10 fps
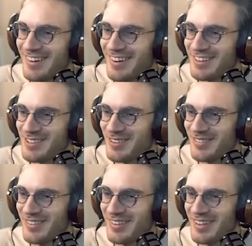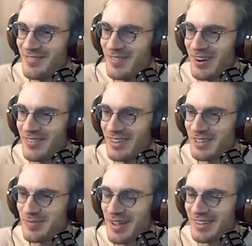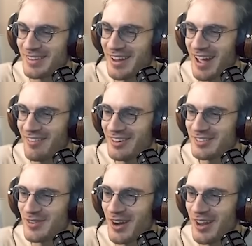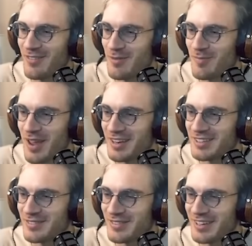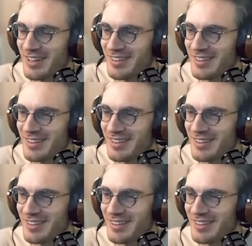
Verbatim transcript: A truly marvelous painting. How does one even paint something like